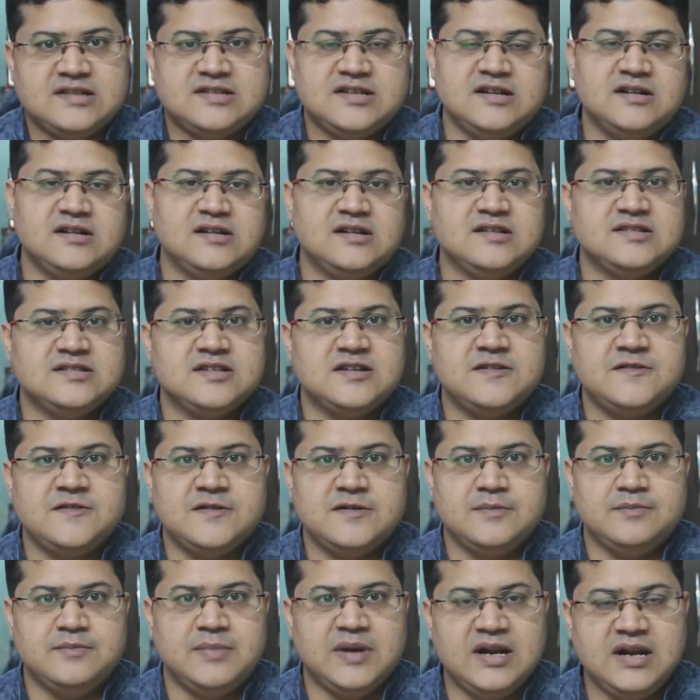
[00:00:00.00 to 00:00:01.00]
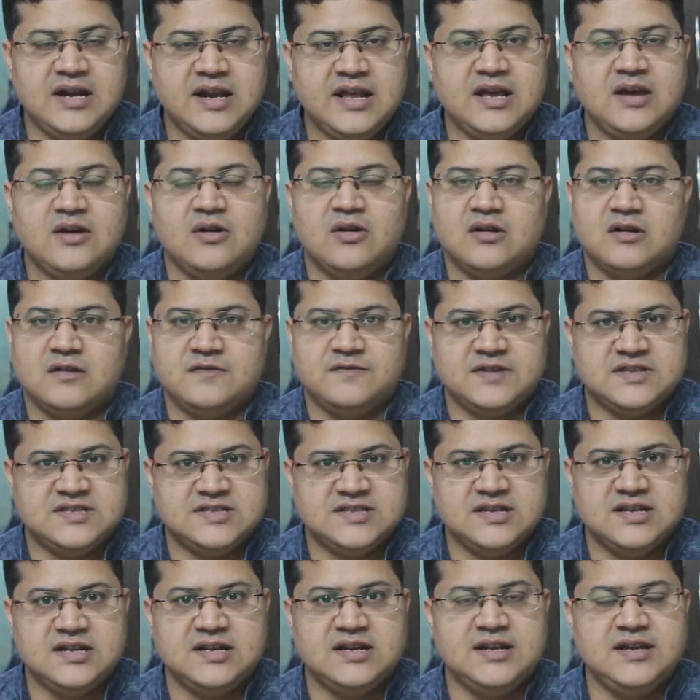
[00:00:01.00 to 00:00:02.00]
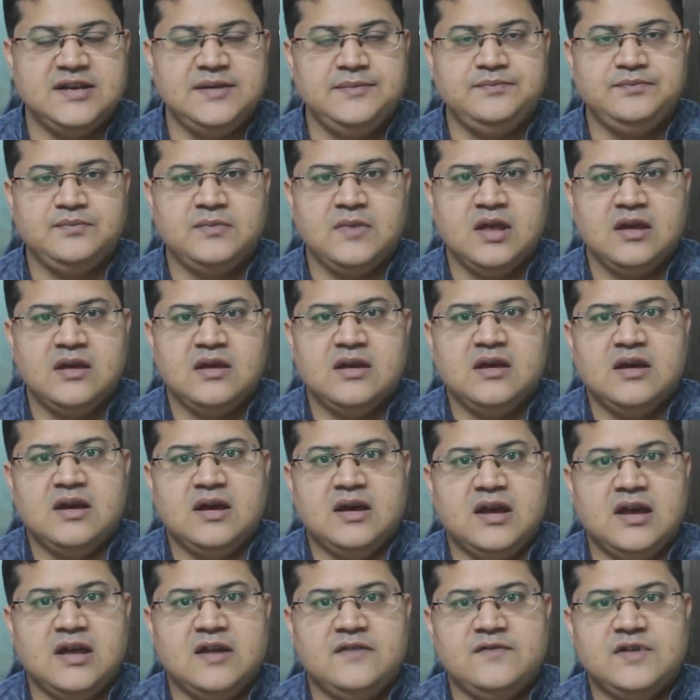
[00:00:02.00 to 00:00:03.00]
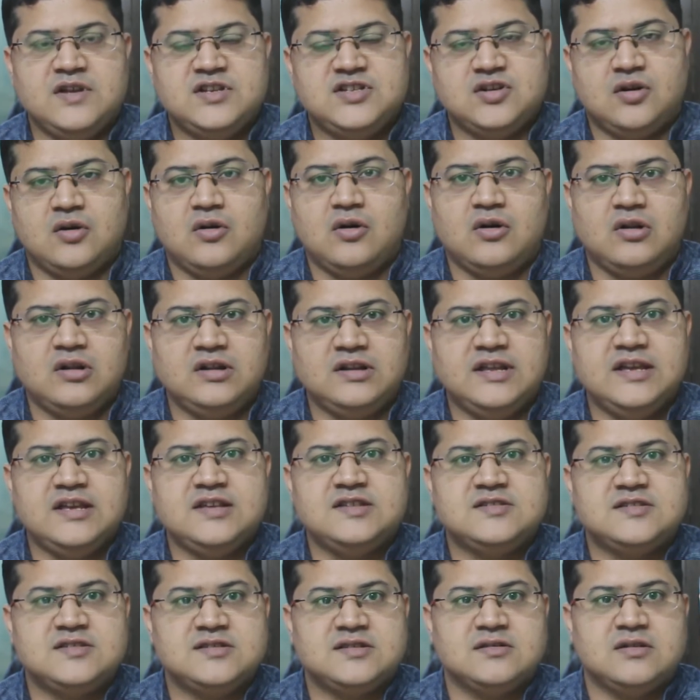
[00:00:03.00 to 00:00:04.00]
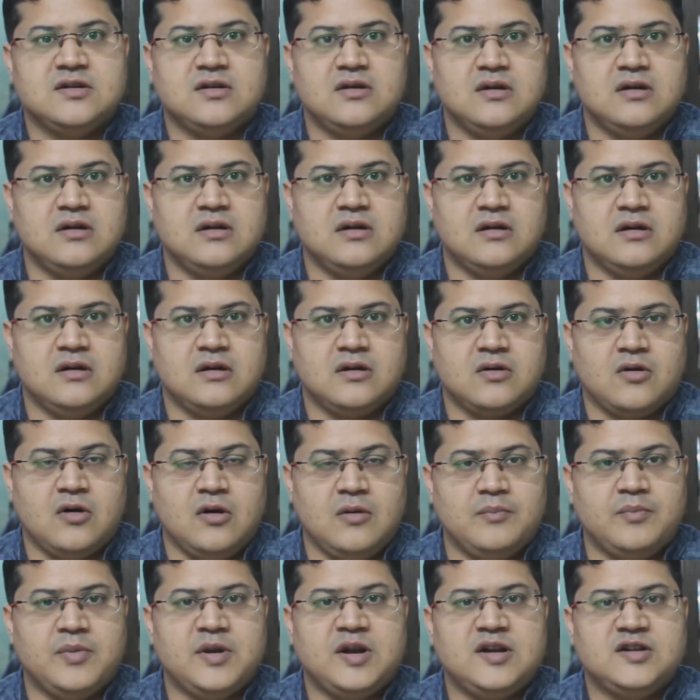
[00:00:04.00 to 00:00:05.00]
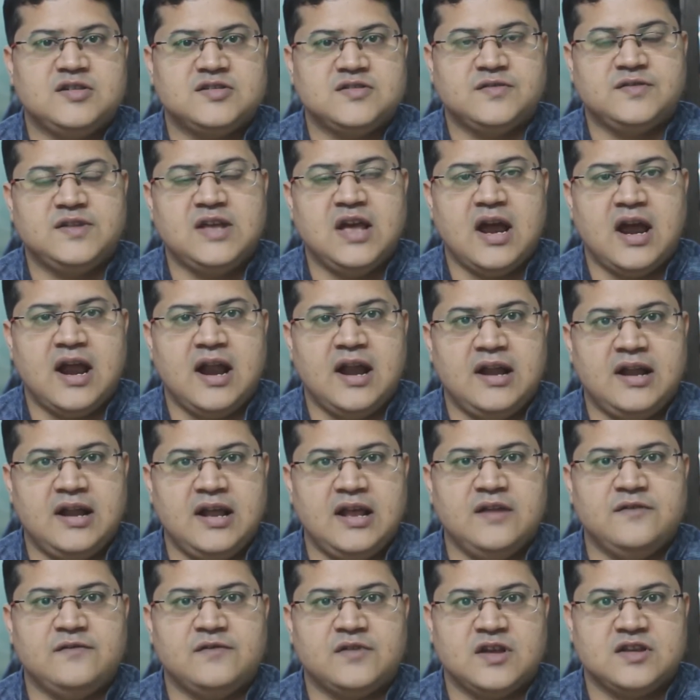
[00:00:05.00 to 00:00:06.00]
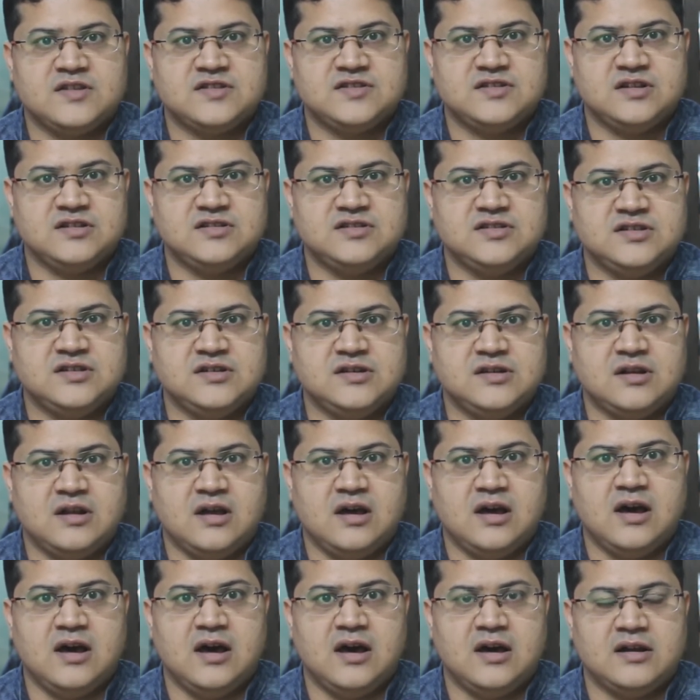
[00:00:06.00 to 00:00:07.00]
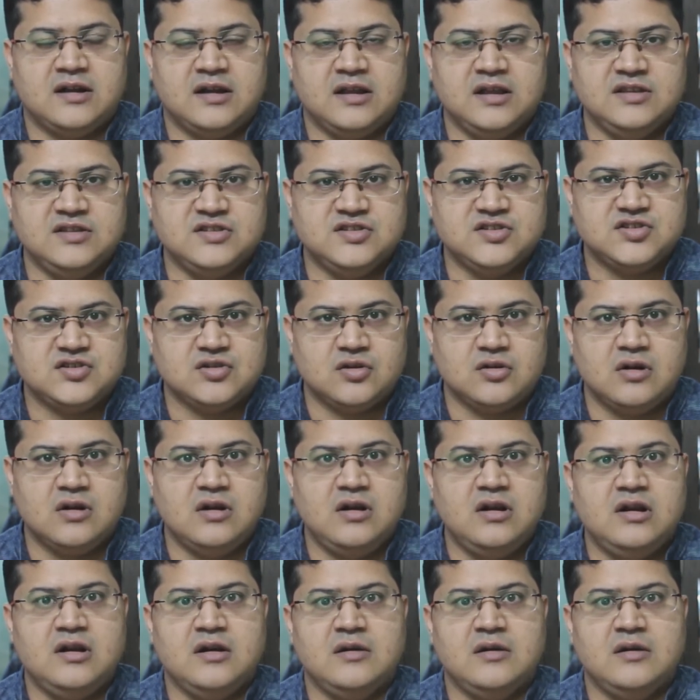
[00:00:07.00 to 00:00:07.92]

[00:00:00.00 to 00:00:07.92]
center is a building or a facility in which all these components of the IT infrastructure are installed,